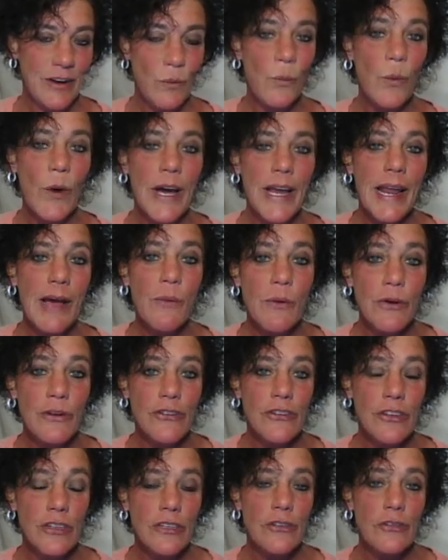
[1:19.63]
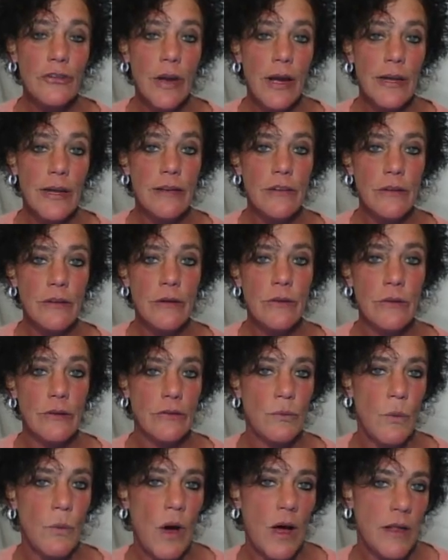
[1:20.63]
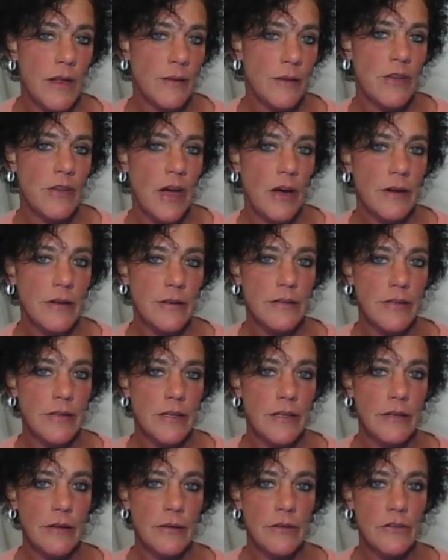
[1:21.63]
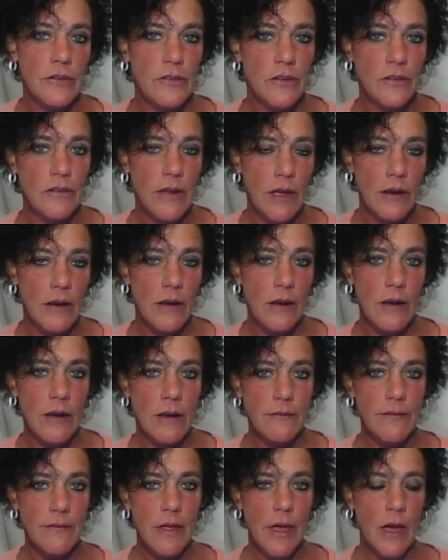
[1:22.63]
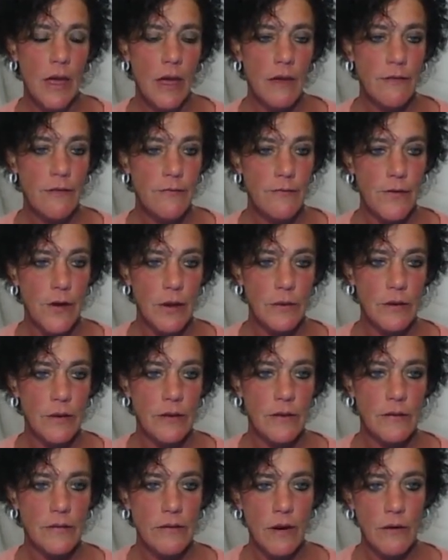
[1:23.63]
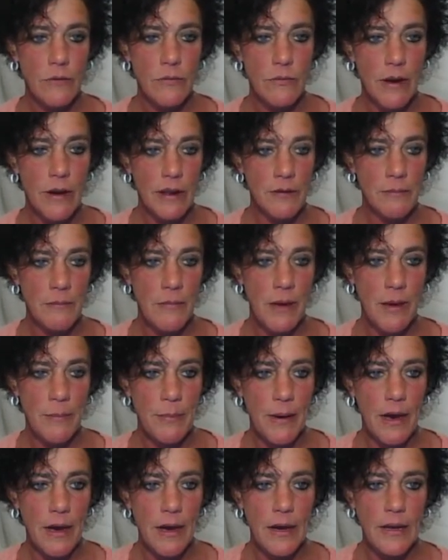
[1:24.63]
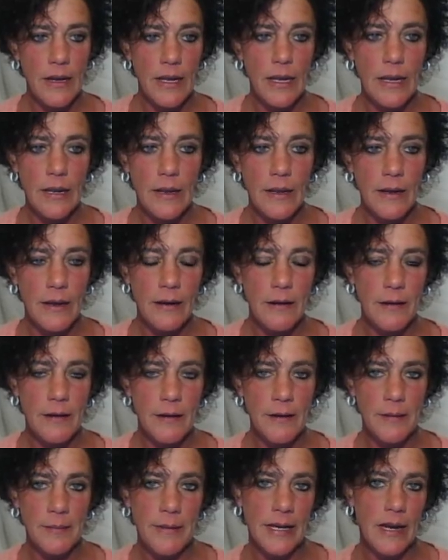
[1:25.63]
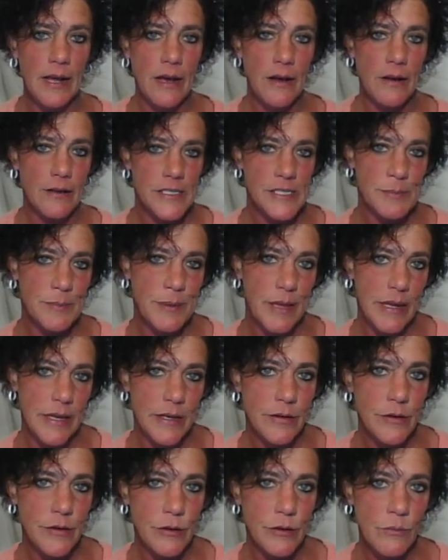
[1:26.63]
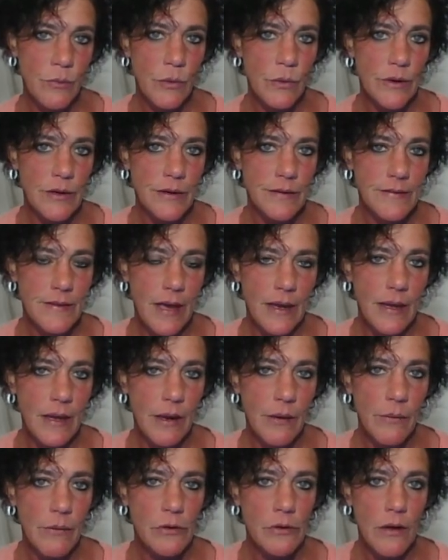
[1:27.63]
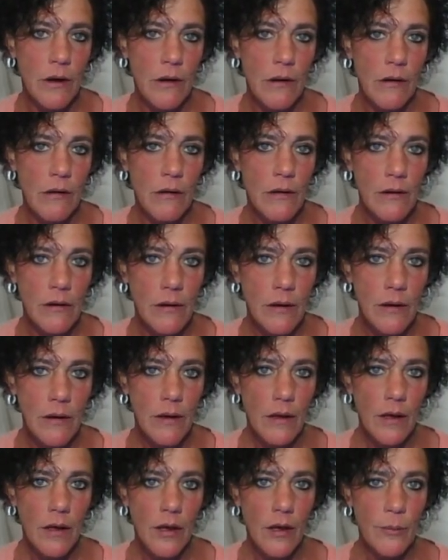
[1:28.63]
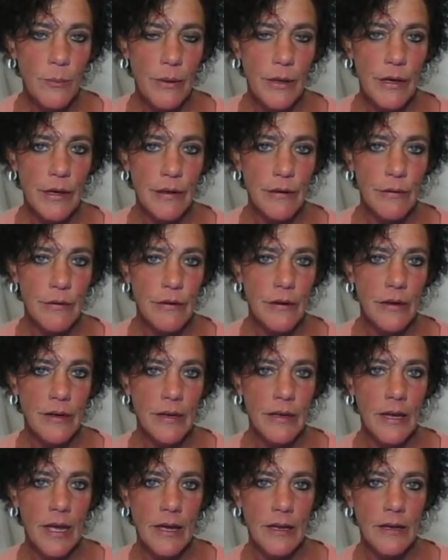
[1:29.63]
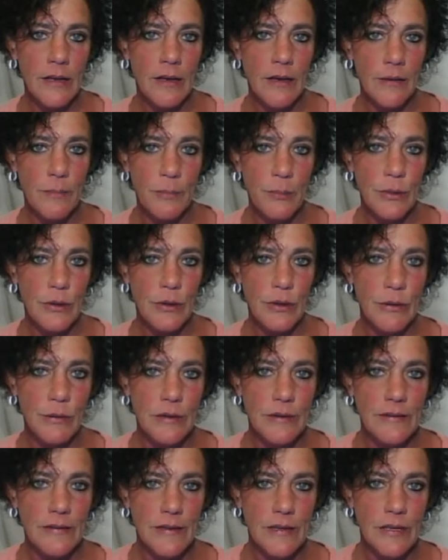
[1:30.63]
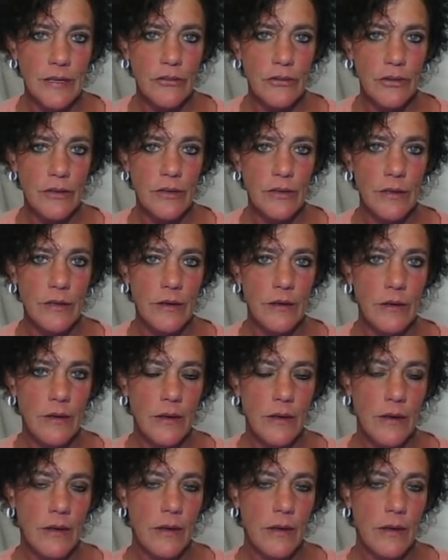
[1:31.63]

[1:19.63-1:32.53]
what I want you to try to do is, while I'm talking to you, is just kind of focus around my body, and I'll explain a little more as I go along, but you're going to kind of put your attention